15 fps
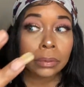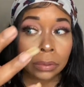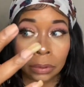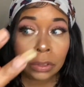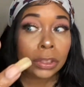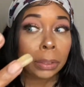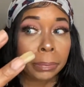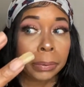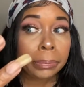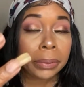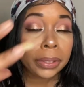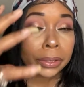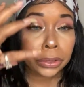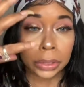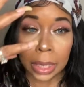shimmer
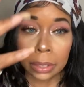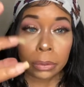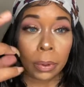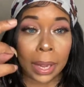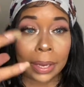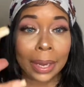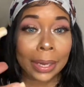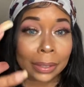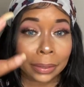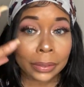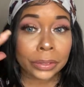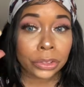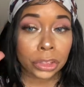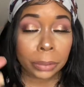because y'all know I like the